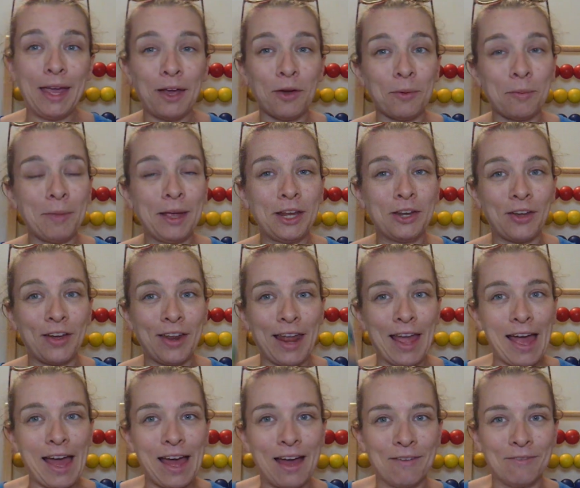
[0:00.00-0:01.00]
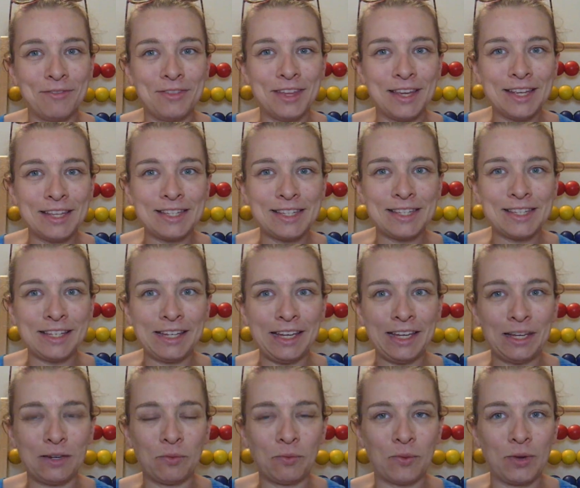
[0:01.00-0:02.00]
or may not have this
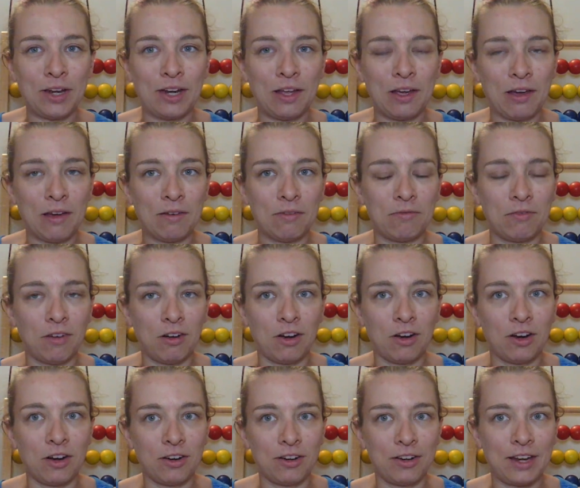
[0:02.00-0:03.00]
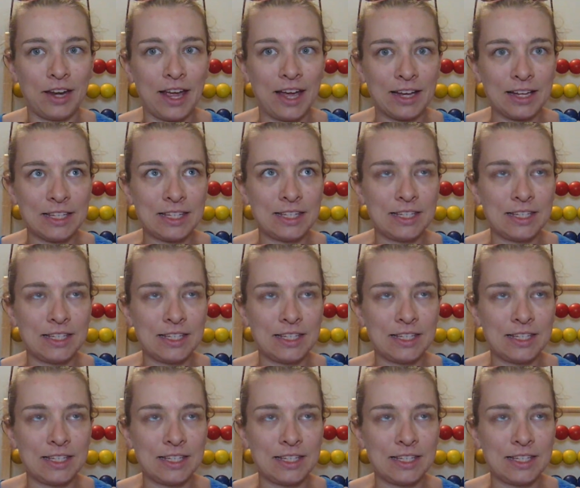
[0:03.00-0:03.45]
in one of our next